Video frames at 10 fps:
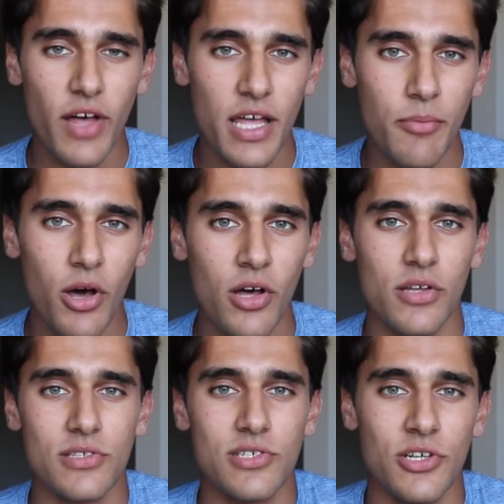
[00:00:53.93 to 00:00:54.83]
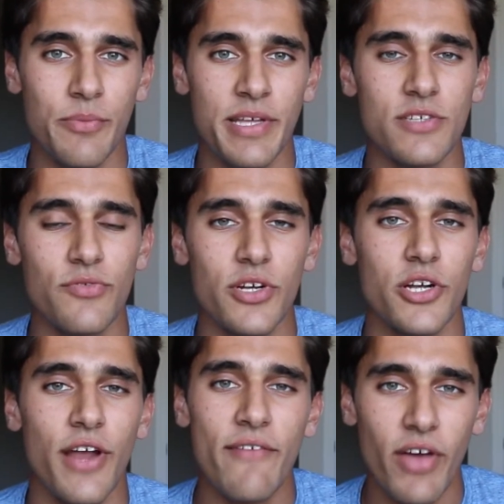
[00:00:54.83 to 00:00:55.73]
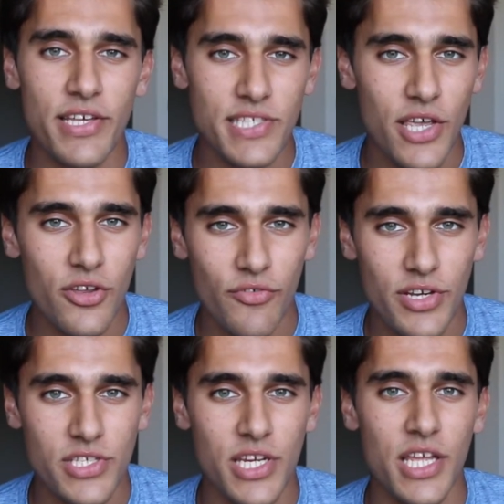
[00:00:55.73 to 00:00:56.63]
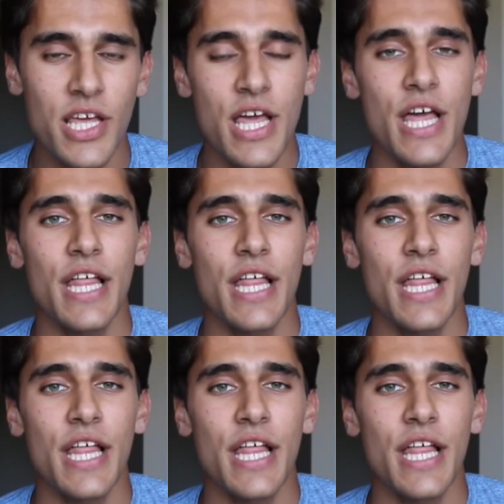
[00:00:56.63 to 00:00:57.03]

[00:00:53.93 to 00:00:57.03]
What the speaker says: volleyball tournament for Grand Valley State University.